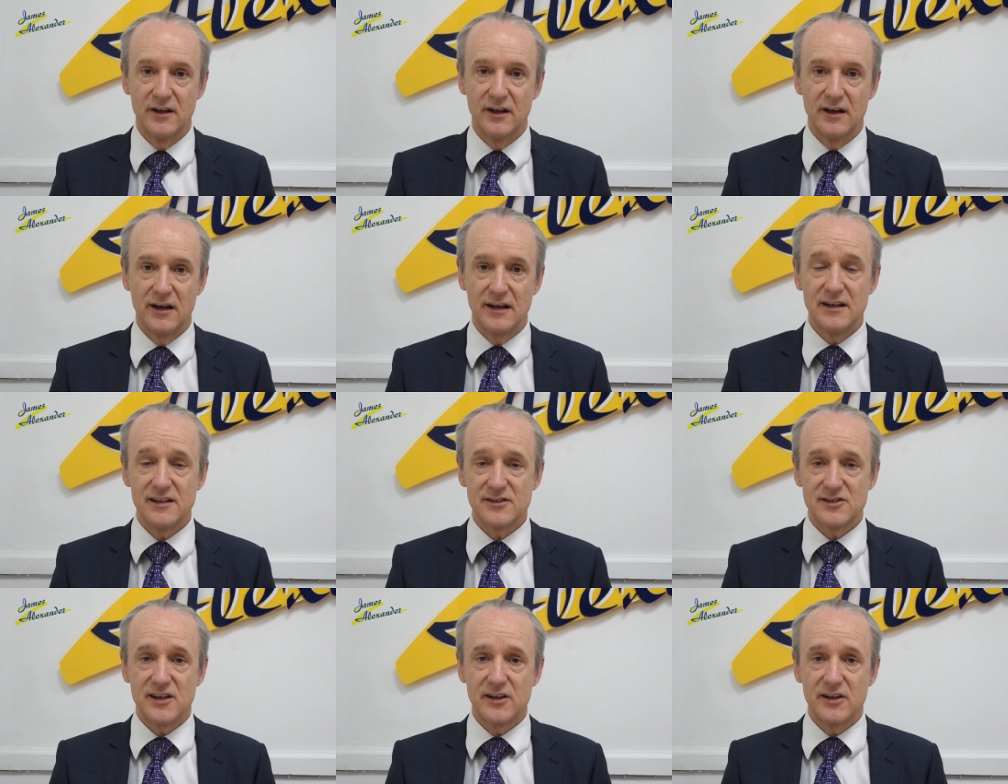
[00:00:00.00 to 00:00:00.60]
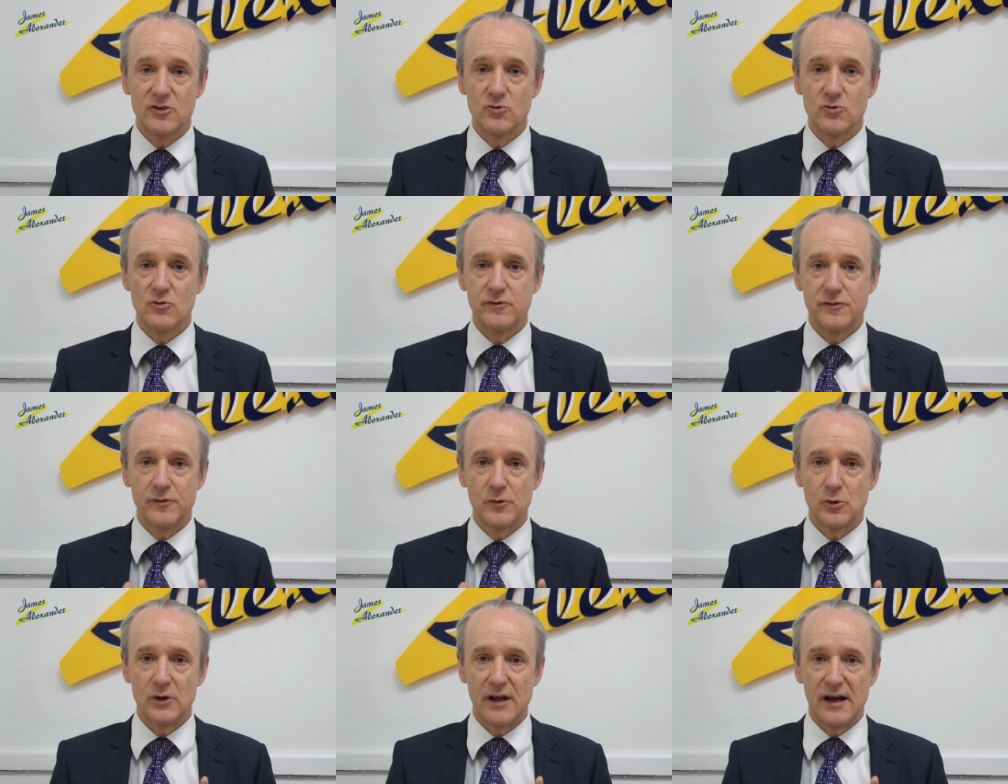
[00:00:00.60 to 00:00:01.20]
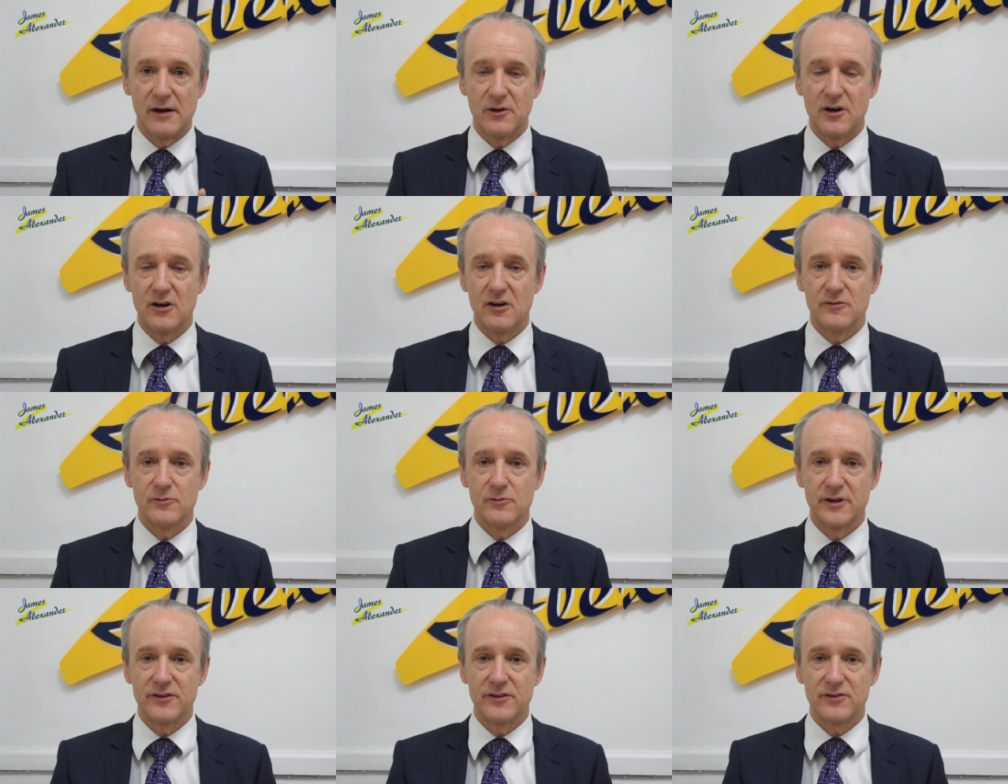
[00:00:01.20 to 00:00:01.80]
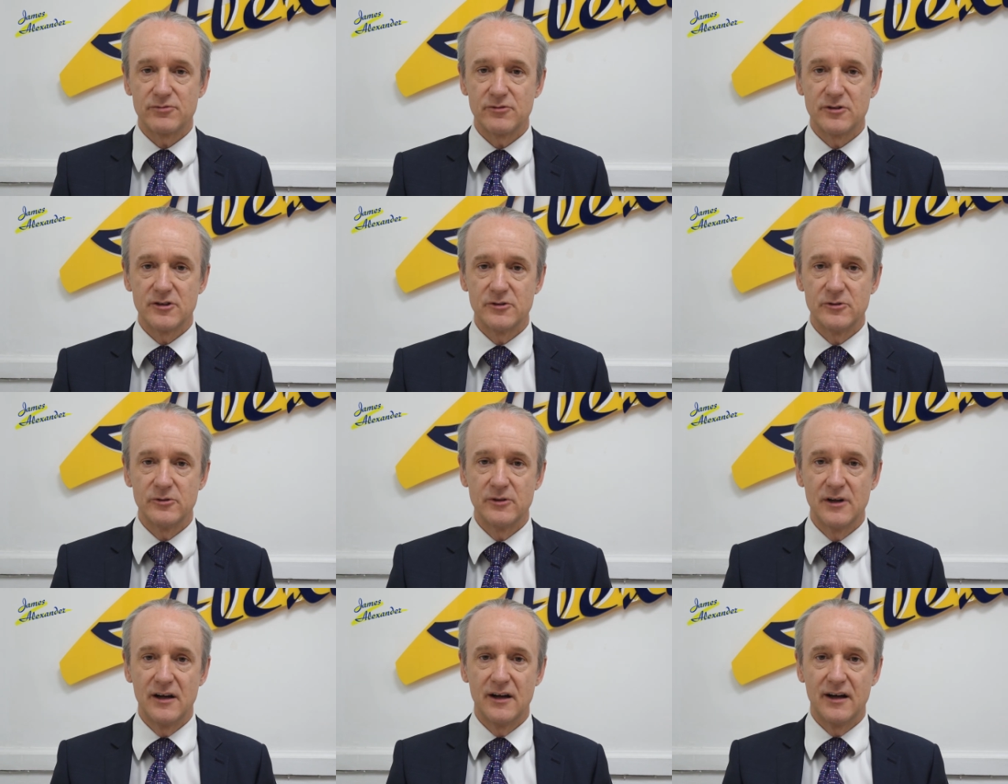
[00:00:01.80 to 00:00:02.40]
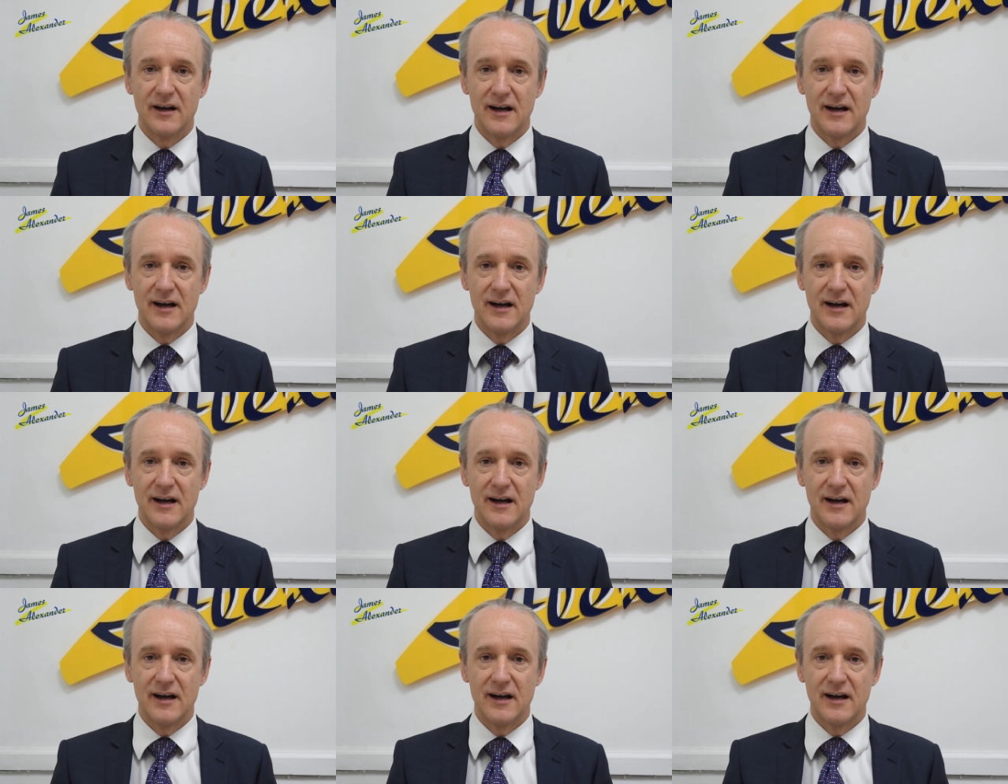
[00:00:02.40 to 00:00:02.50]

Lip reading: And let's say you all fall out halfway through